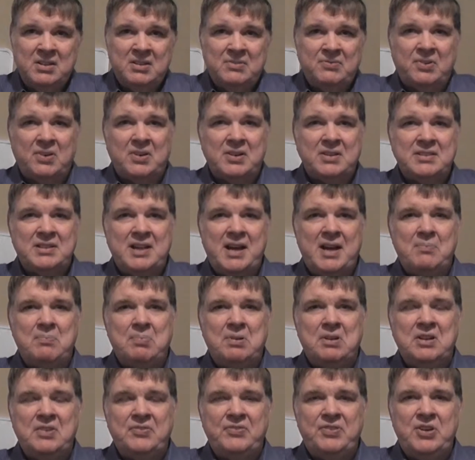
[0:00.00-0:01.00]
For
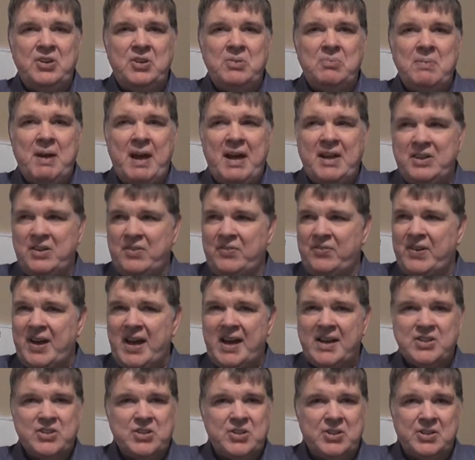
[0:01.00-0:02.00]
example, if you
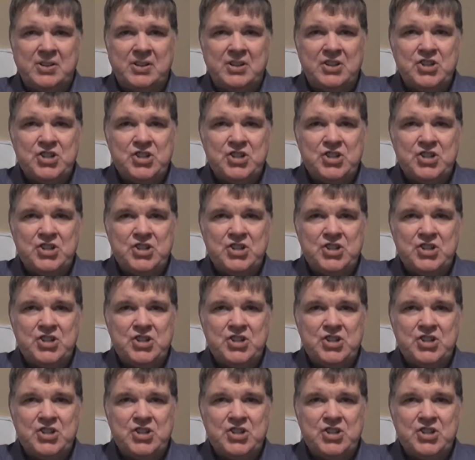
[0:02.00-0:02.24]
manufacture a